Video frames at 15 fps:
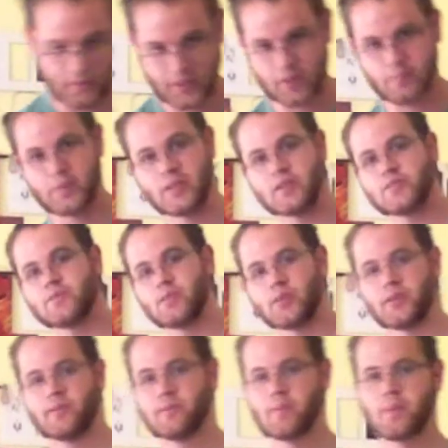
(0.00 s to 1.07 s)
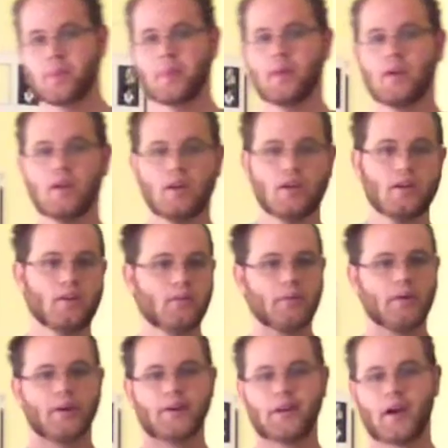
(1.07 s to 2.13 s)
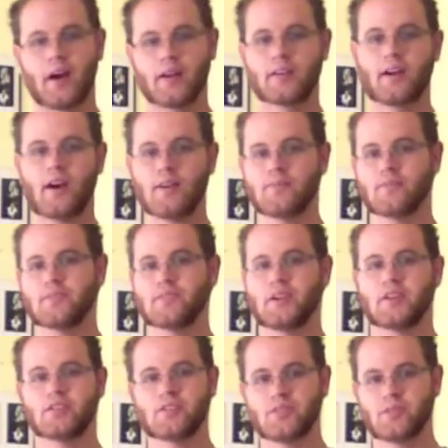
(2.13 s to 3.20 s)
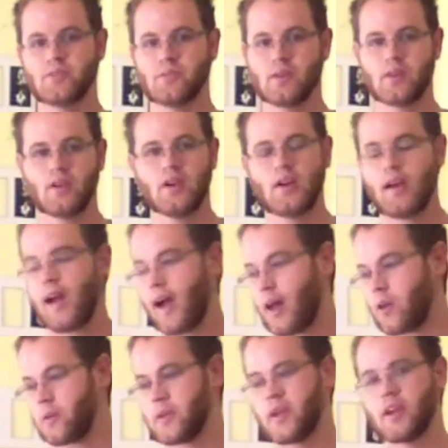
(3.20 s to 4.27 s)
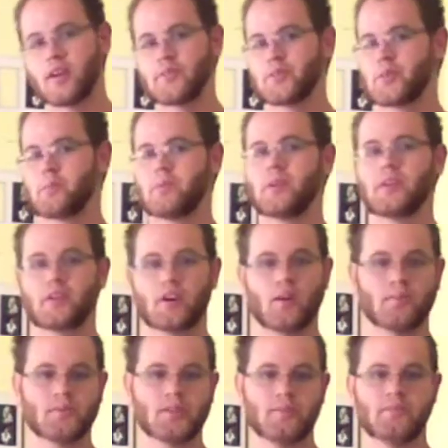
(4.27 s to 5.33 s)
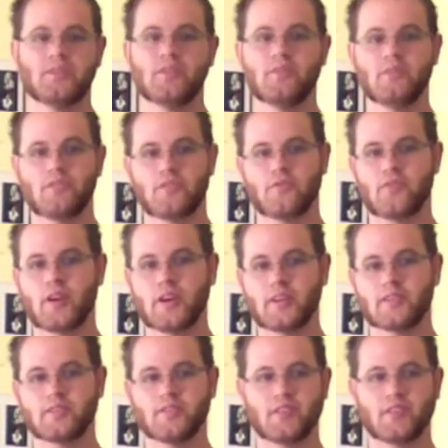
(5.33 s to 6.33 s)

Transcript: it peacefully. We're non-confrontational. I don't care if somebody comes up to you in your face and